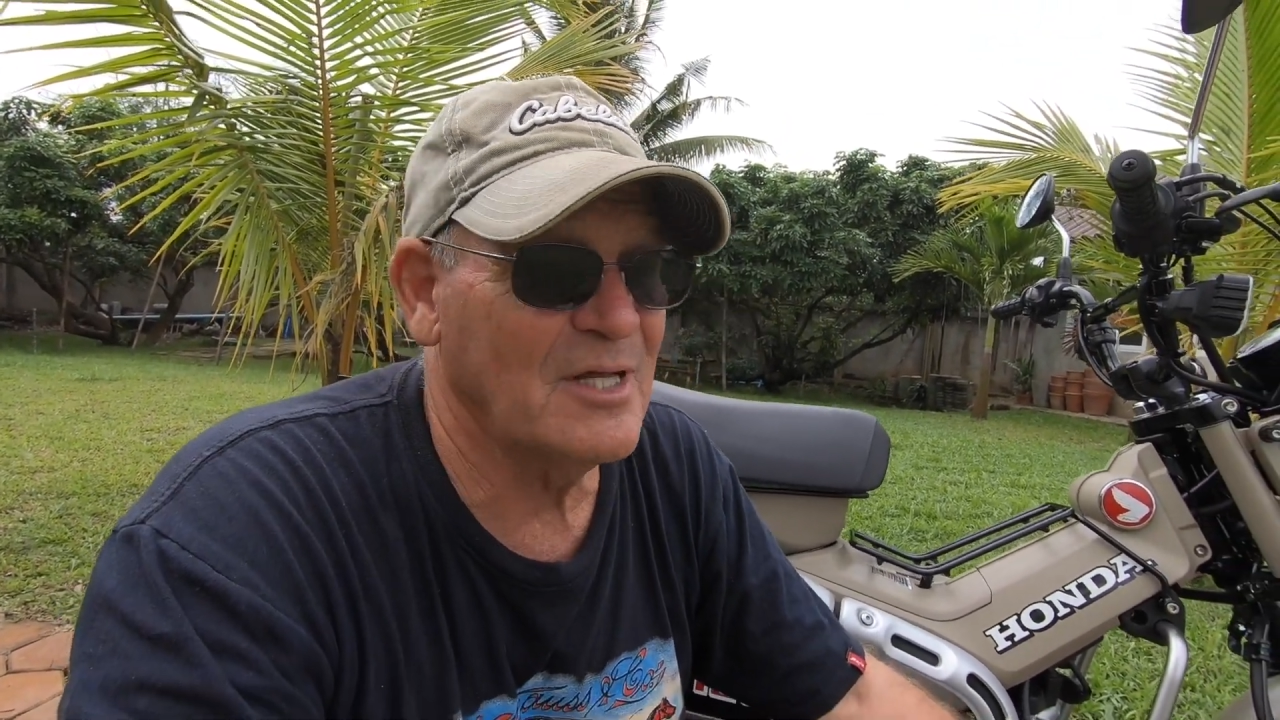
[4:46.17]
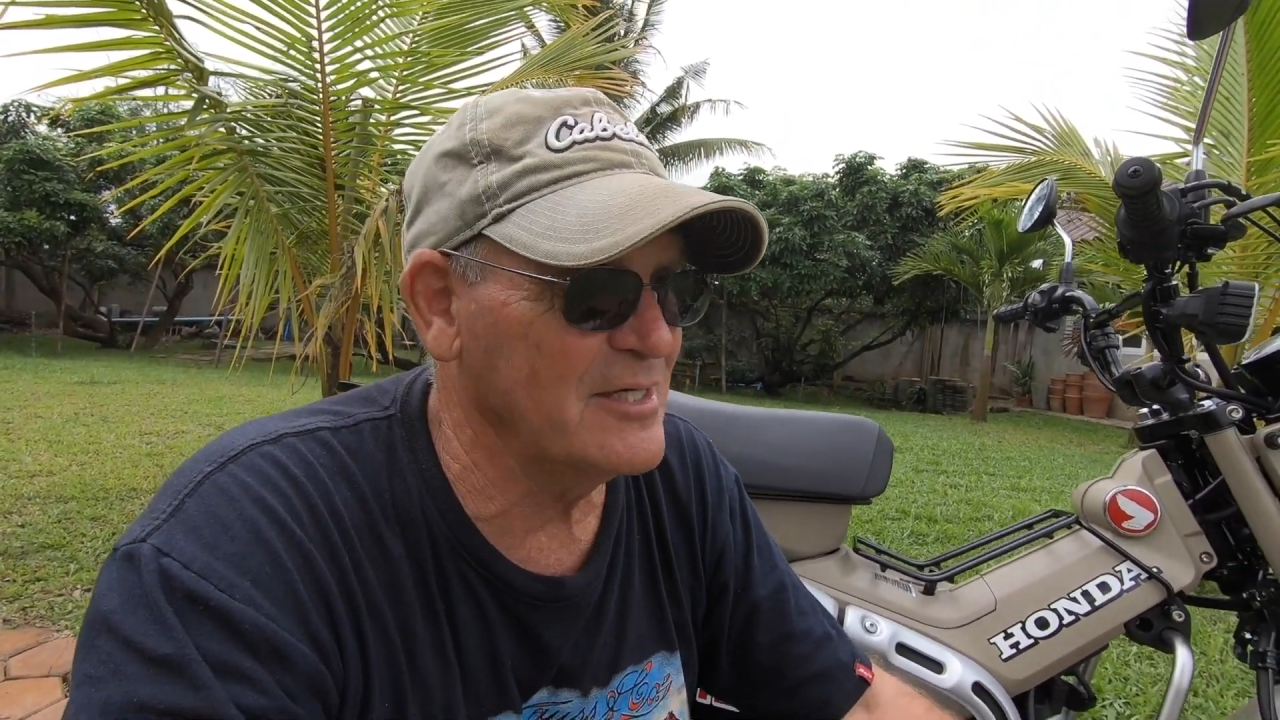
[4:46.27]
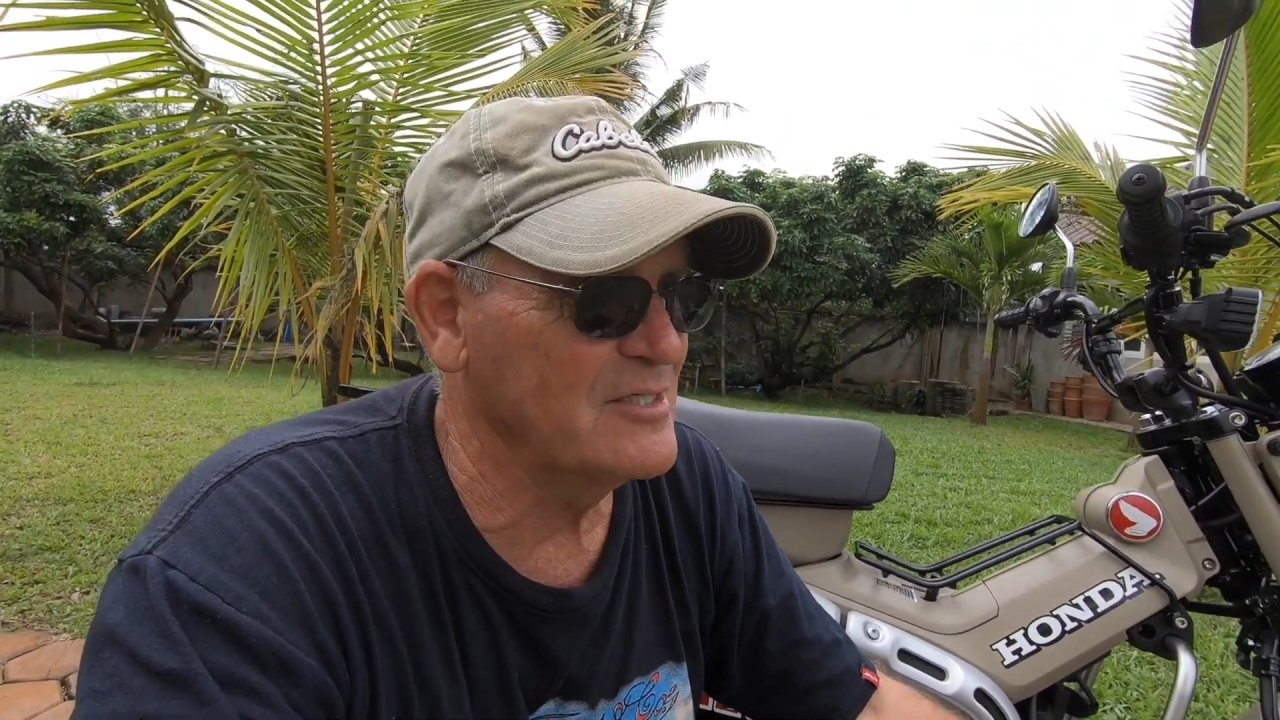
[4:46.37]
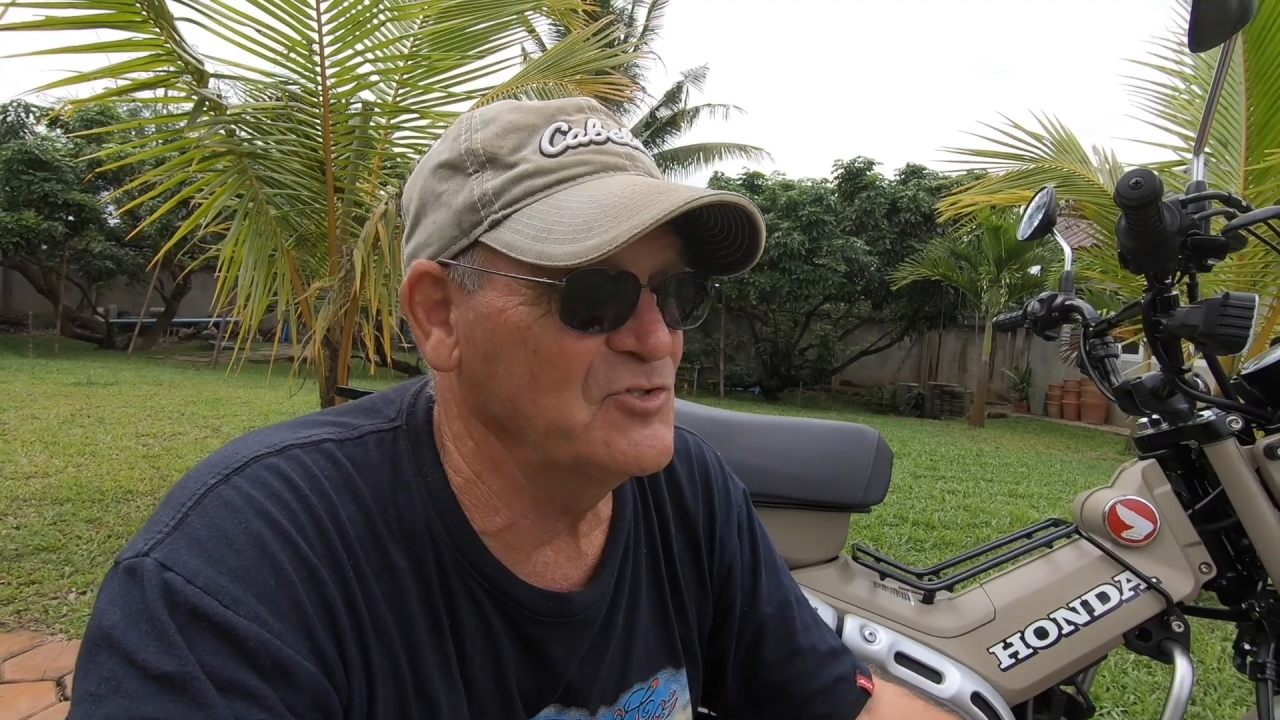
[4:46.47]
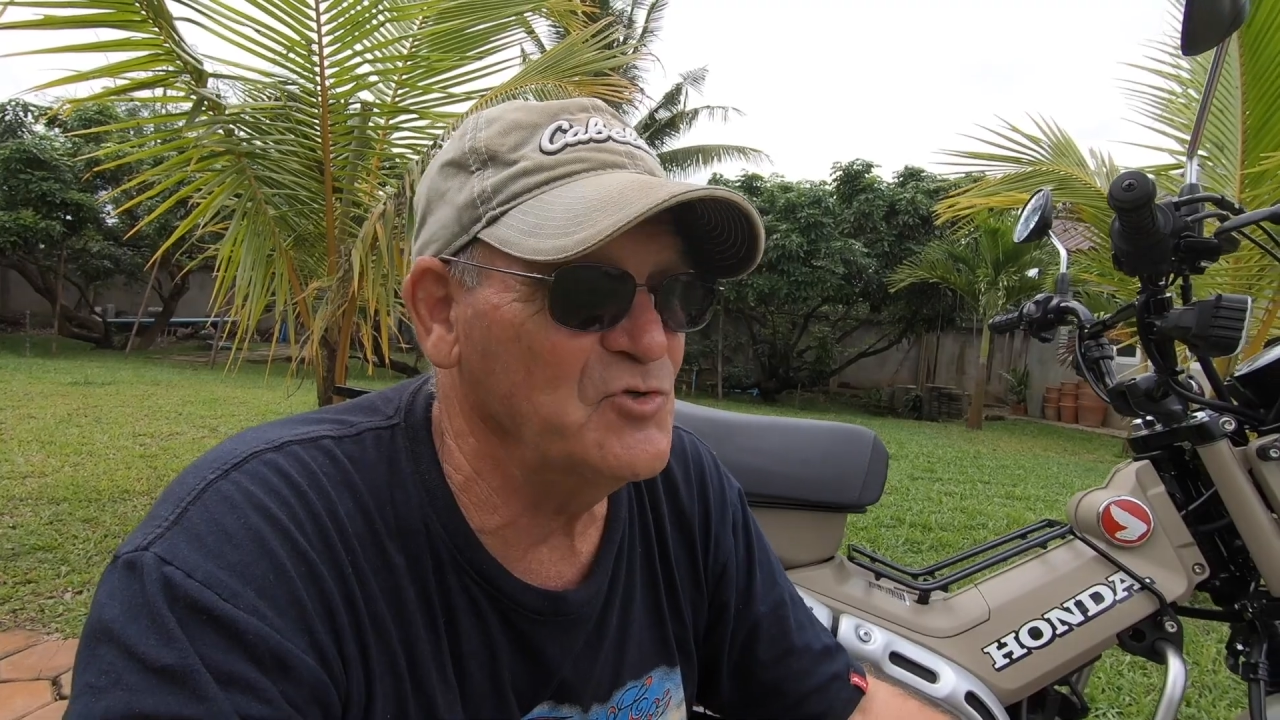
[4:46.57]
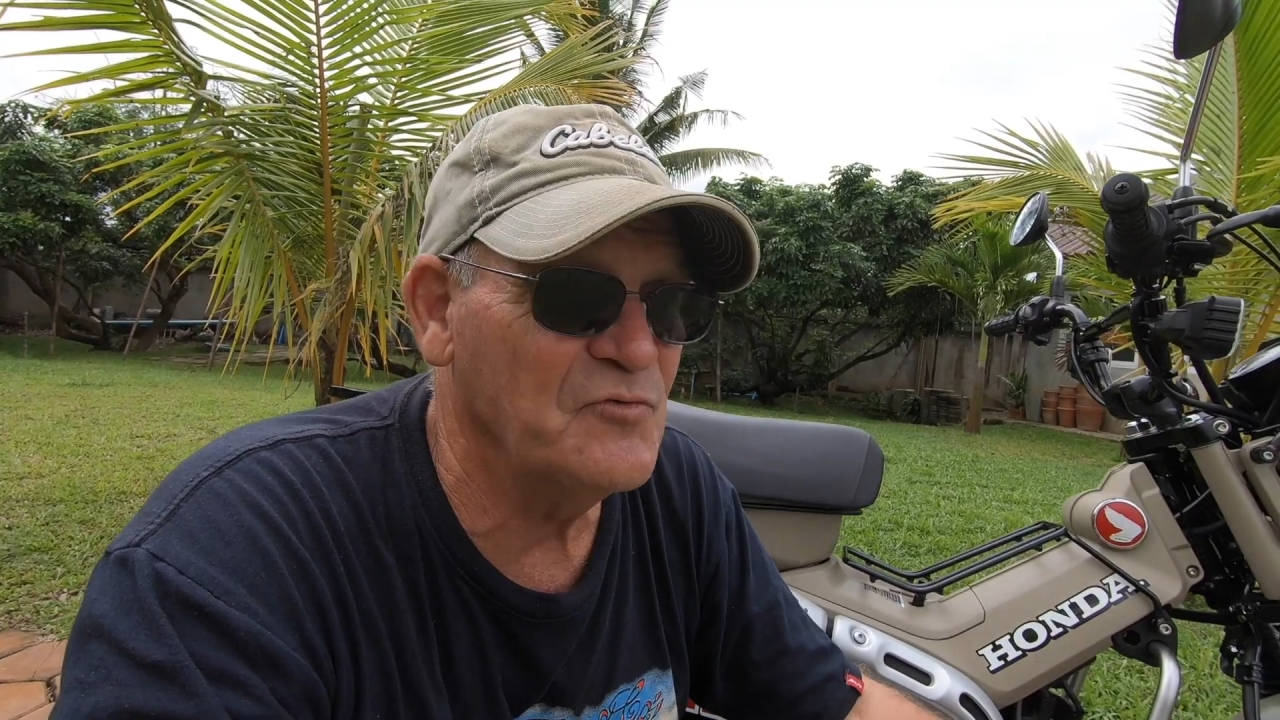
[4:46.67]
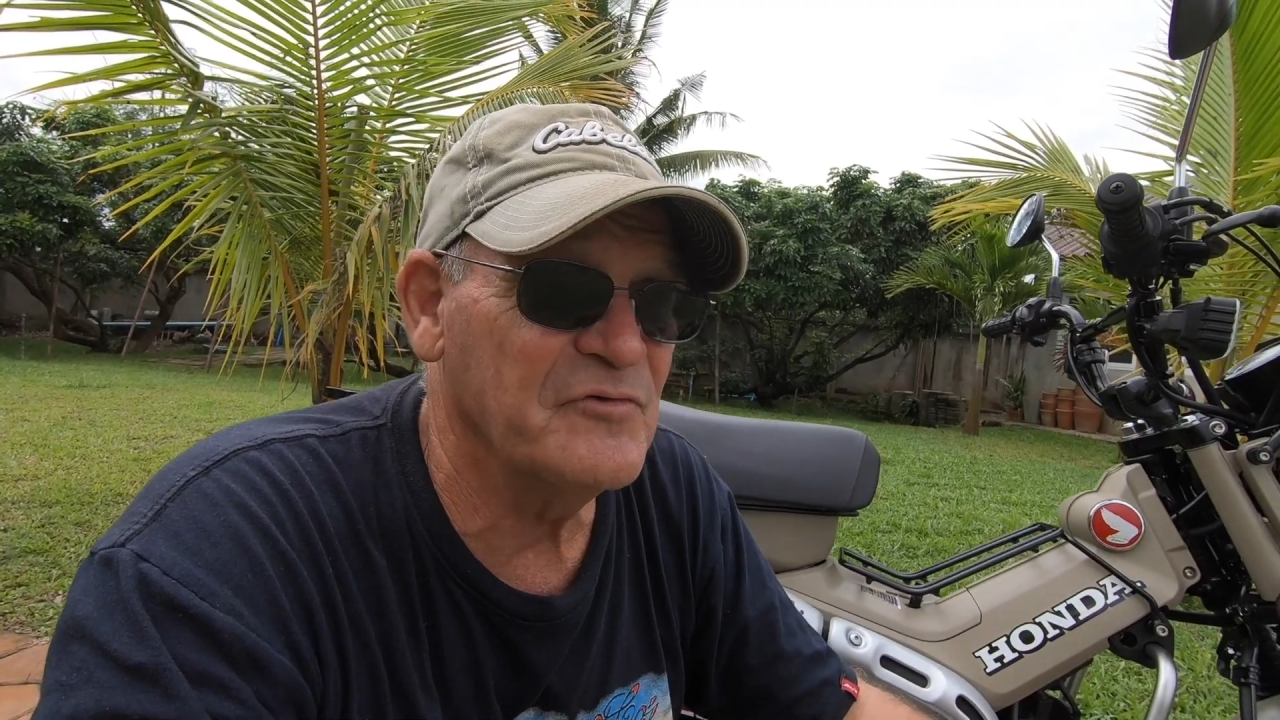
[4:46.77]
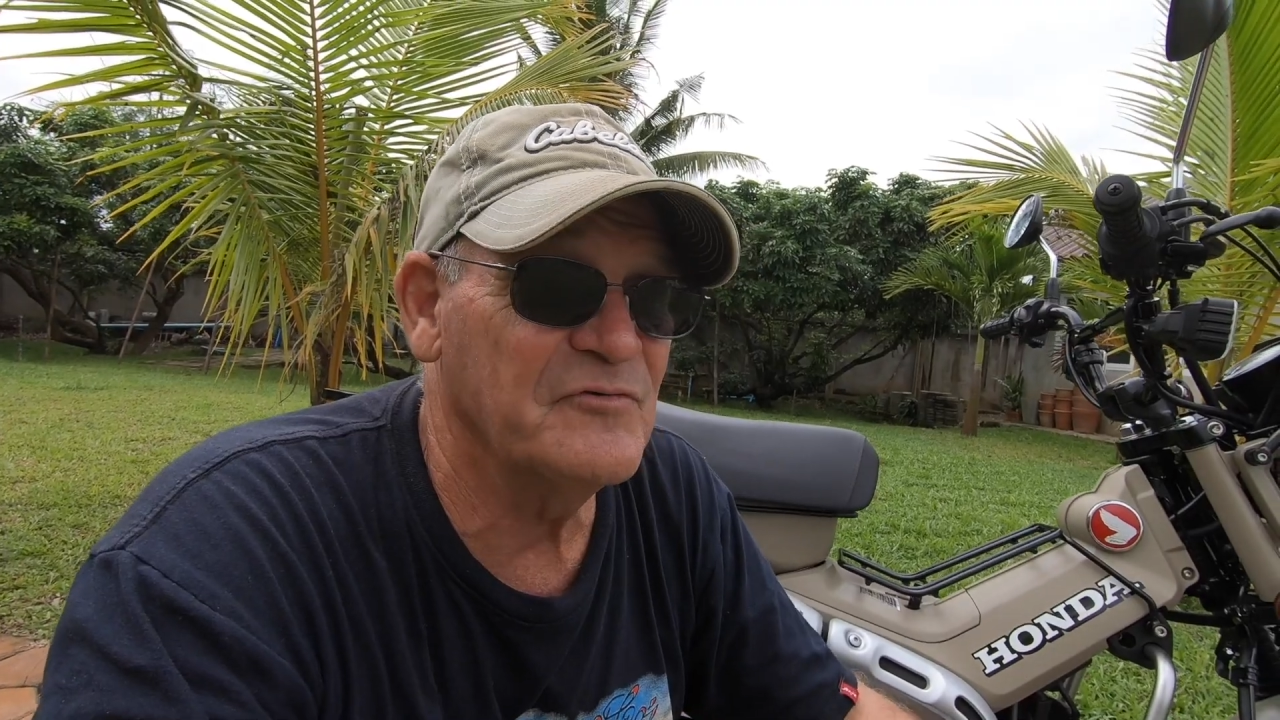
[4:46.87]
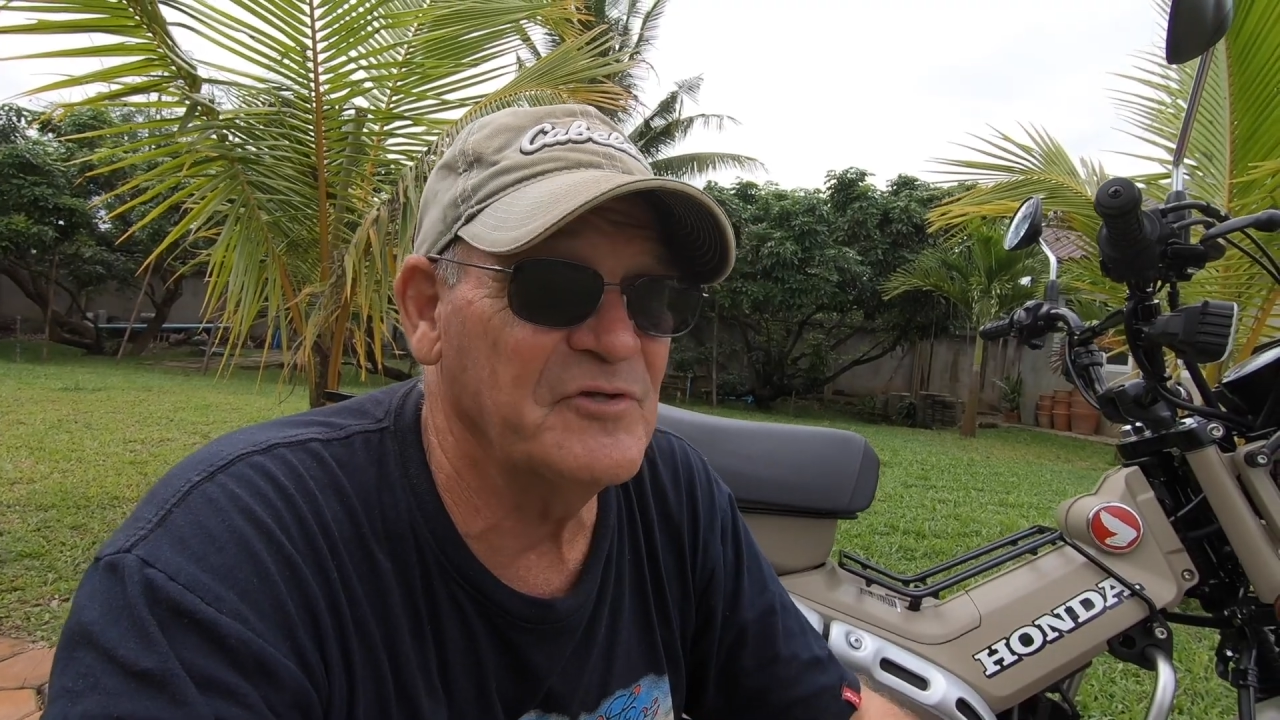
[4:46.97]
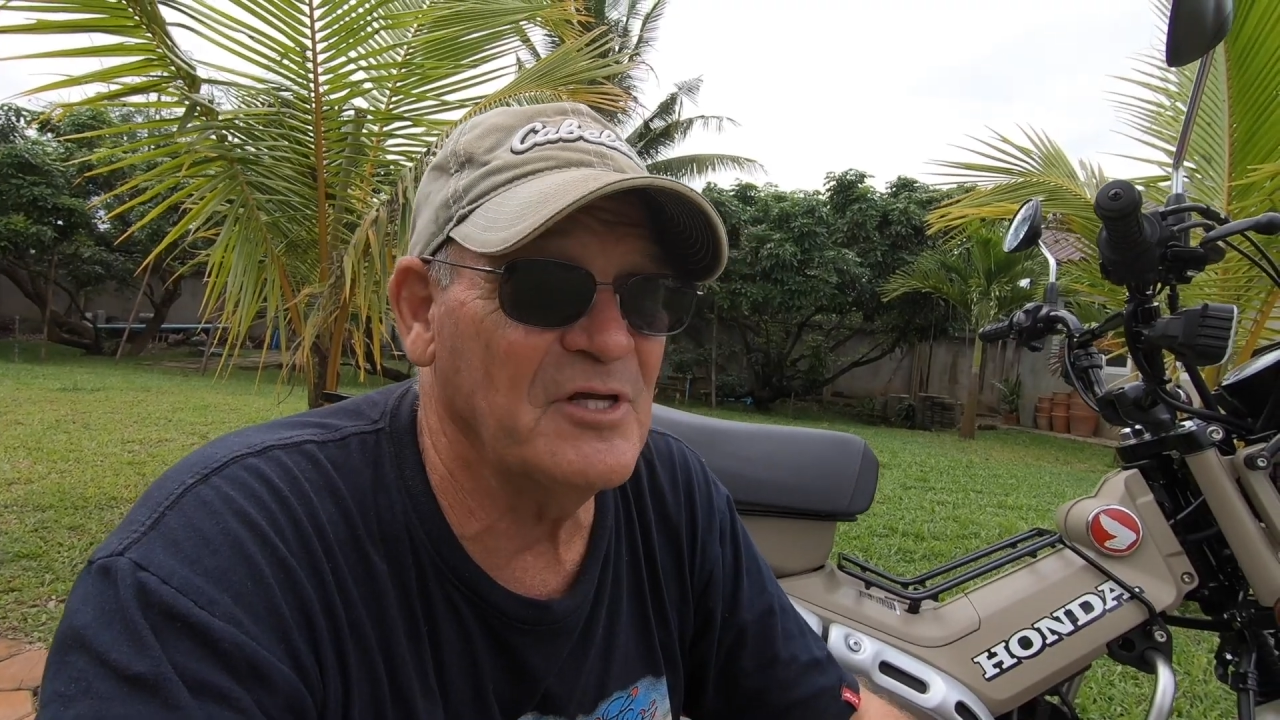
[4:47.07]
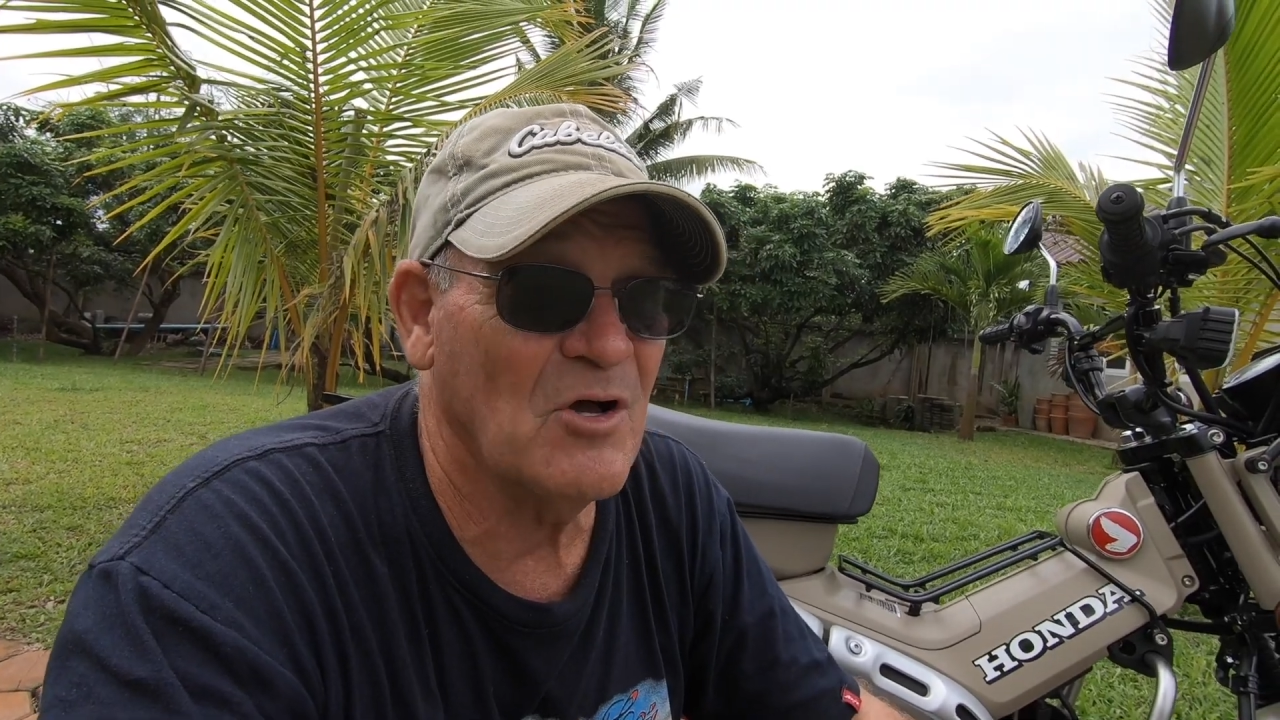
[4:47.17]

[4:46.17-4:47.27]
like a 250